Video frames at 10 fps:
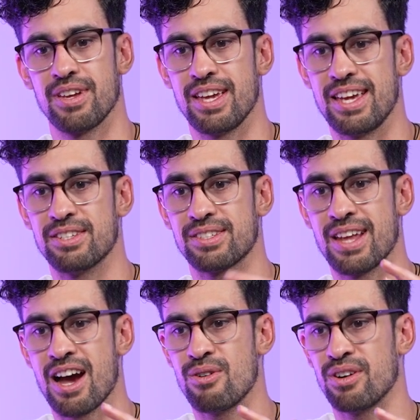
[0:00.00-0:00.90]
he's
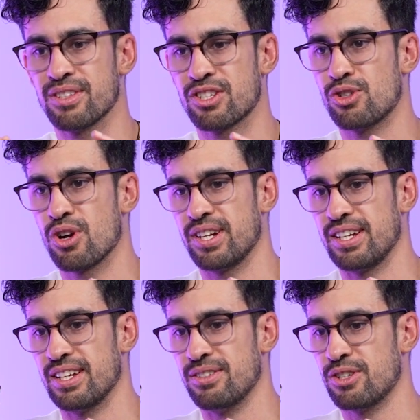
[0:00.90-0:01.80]
now on this
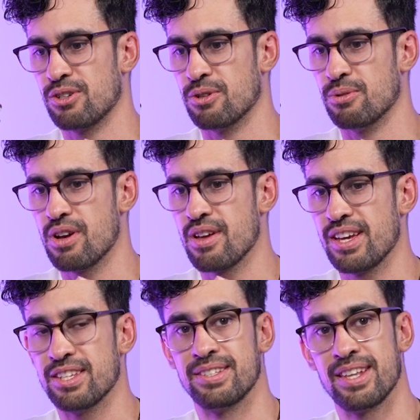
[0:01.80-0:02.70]
journey into
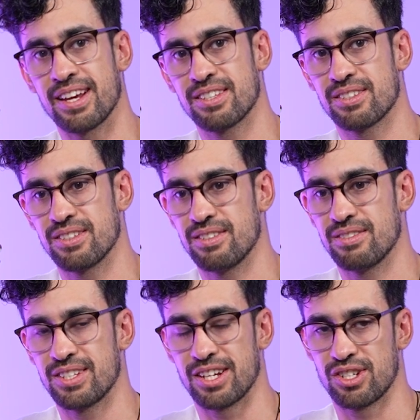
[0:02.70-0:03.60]
his next
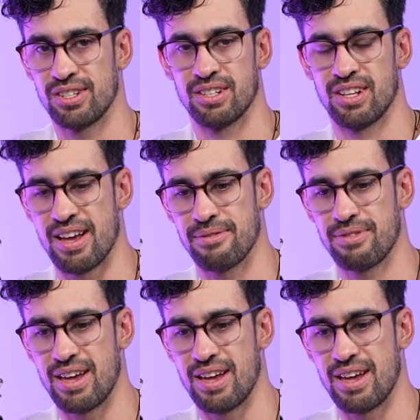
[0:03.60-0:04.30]
section in life.